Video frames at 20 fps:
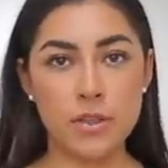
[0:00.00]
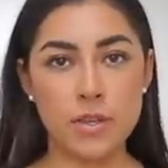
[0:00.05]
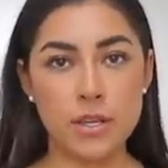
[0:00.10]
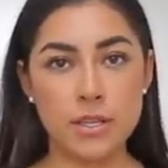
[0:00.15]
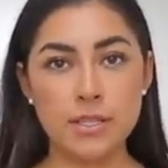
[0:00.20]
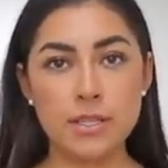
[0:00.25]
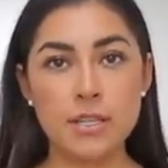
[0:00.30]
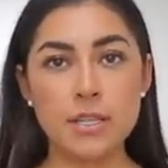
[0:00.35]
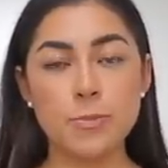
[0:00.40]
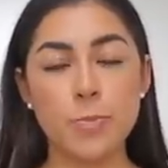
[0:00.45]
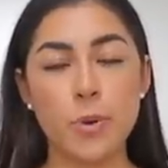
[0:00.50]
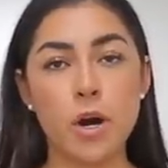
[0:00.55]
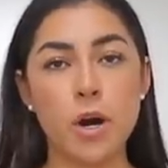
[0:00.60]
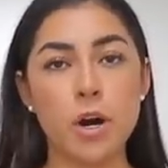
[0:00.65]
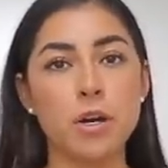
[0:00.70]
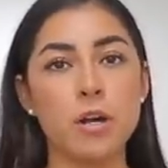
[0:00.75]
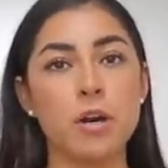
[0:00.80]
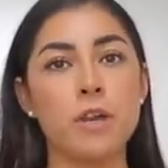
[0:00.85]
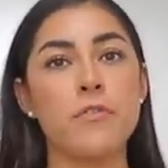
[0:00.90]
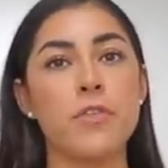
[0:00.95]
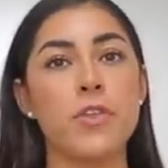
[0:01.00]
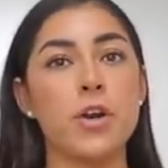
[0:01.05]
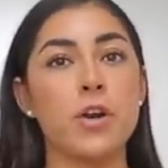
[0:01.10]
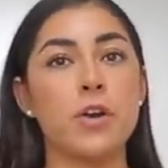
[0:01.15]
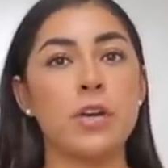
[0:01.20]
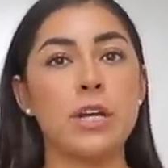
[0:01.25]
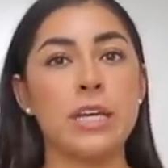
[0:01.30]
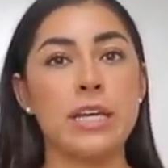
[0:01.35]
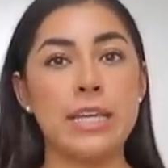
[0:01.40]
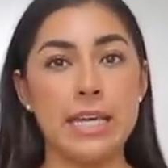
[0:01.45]
This is part of
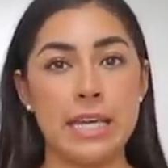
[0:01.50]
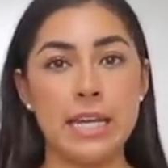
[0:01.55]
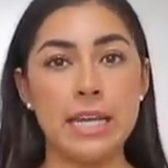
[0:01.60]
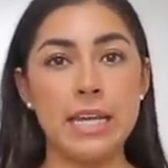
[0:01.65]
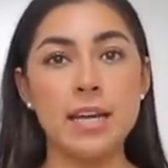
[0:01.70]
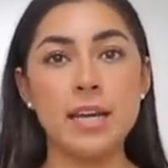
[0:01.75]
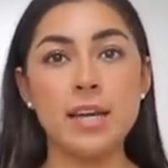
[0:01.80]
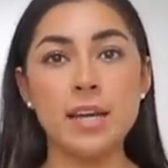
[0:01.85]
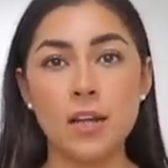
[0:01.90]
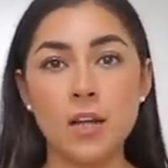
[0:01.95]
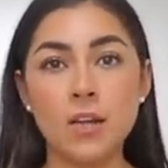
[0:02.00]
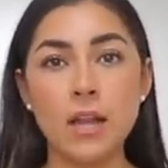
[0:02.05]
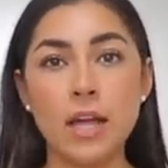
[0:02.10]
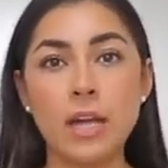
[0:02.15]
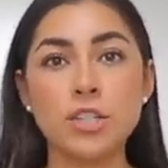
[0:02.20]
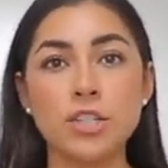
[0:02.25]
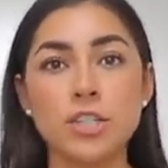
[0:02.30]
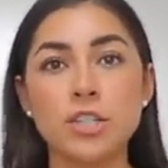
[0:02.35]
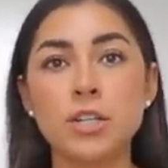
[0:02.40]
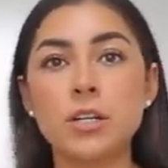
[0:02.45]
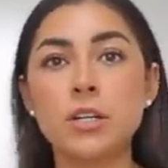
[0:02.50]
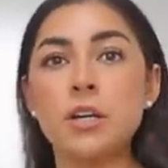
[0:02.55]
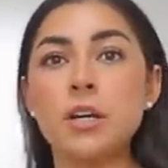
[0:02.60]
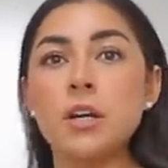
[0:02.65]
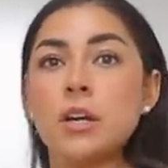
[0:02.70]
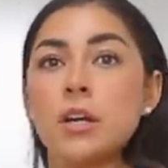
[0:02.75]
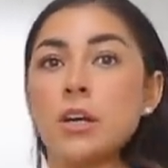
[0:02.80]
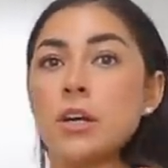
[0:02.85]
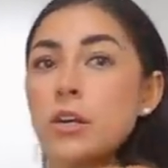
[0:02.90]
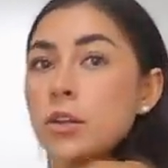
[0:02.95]
their Yitty collection.
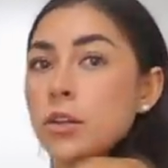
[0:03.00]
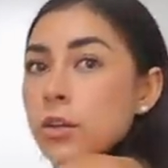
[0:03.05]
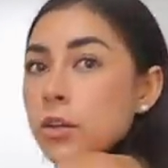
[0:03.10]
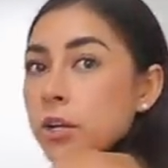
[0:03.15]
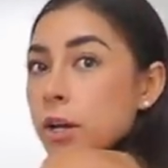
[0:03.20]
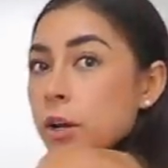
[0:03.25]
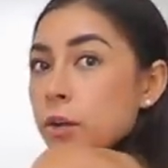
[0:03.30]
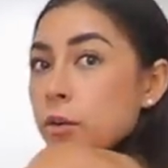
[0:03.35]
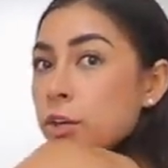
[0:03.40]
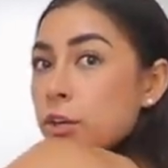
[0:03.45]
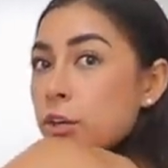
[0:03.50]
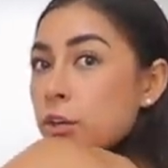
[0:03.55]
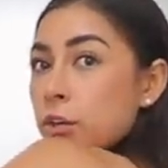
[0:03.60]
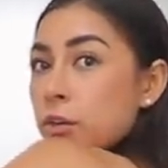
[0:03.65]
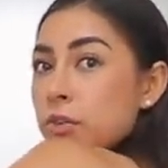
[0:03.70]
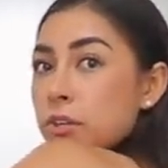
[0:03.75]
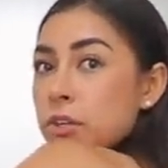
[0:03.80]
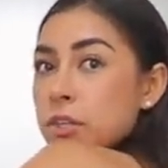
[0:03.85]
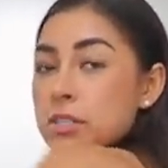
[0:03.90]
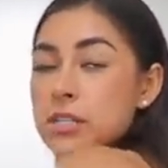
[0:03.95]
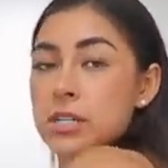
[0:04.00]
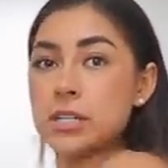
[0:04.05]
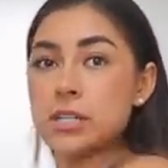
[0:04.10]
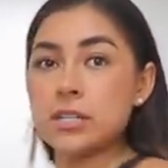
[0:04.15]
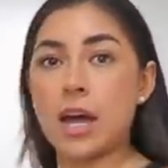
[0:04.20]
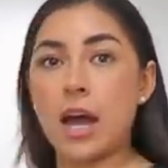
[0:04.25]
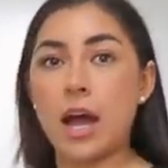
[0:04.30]
Look how cute this is.